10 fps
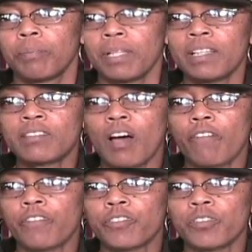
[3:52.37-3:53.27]
Police
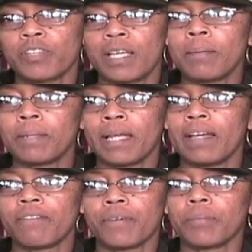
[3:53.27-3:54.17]
officers
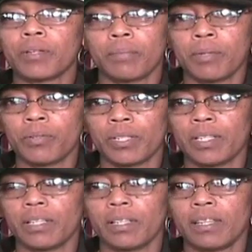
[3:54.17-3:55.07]
emanate from the
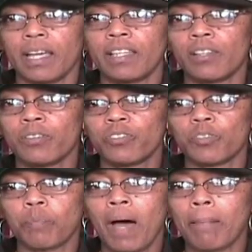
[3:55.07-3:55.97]
community. They don't
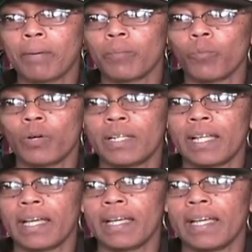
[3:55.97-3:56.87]
just pop up one
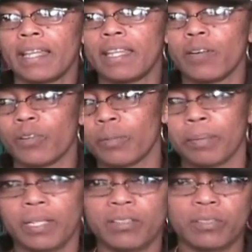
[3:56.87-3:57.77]
day and they're on the
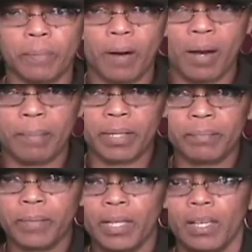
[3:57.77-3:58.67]
police department.
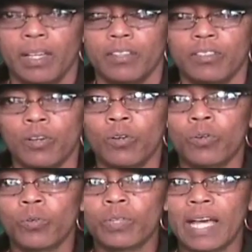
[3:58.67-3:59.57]

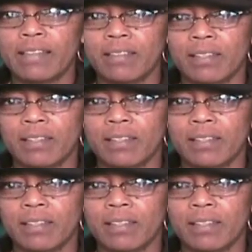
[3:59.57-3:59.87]
So that's